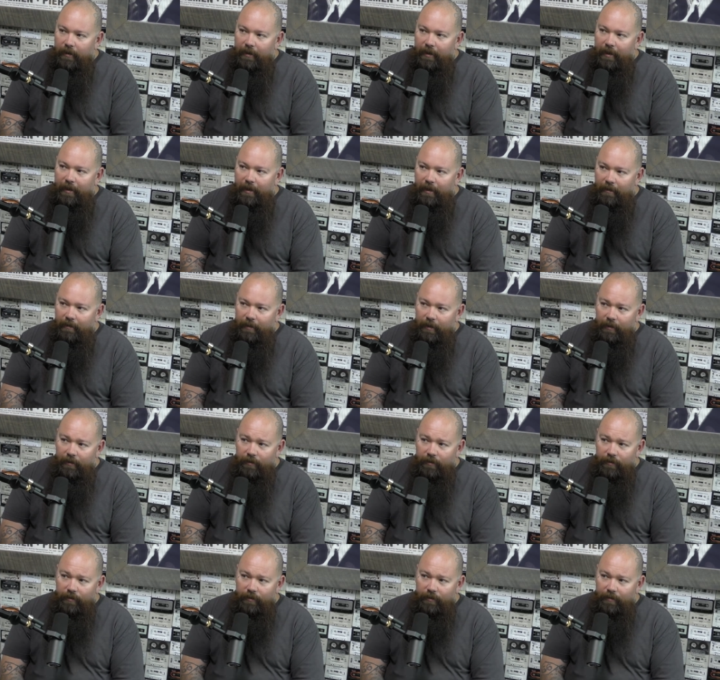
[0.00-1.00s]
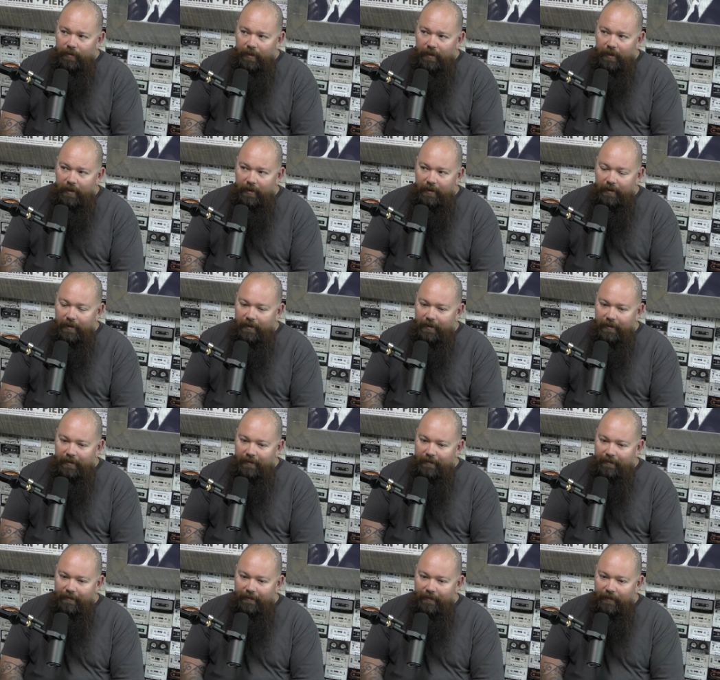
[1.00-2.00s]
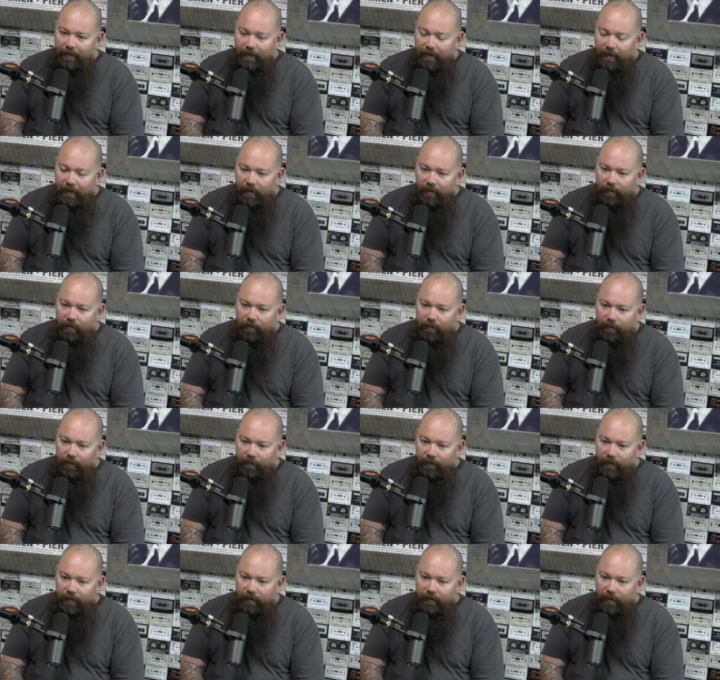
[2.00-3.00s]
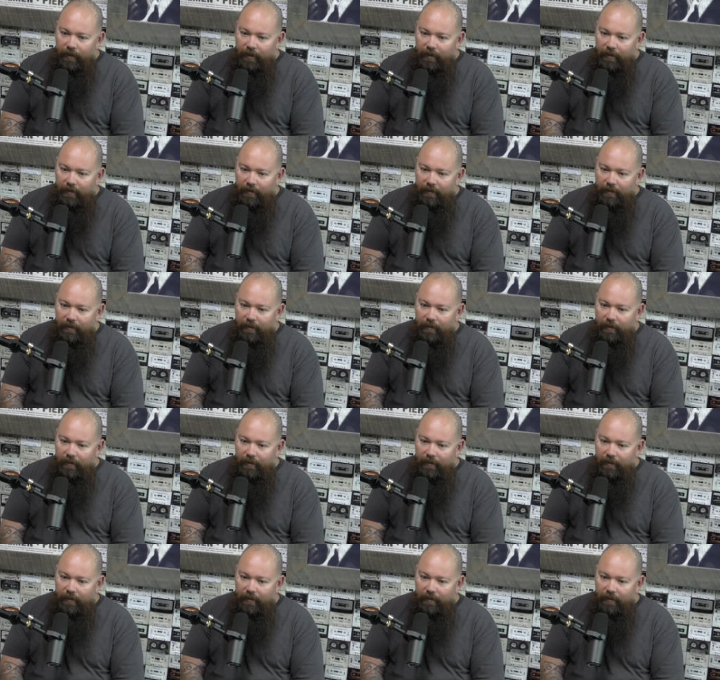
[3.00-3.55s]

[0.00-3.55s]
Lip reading: But, yeah. I mean, they're cool, but they don't move as well.